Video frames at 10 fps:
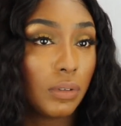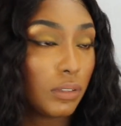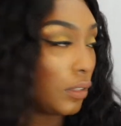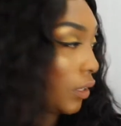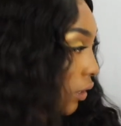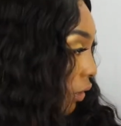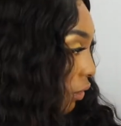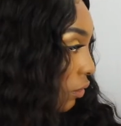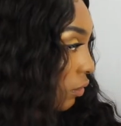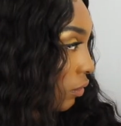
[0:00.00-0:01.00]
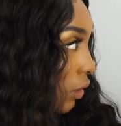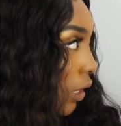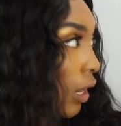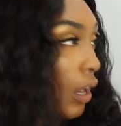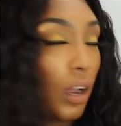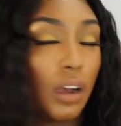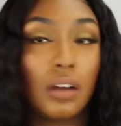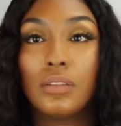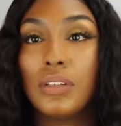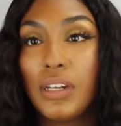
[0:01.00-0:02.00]
What in the hell?
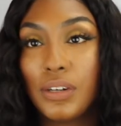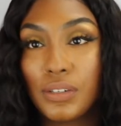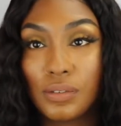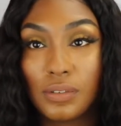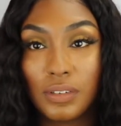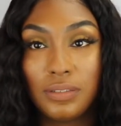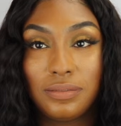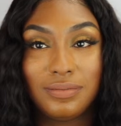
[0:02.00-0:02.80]
Oh, the air's on.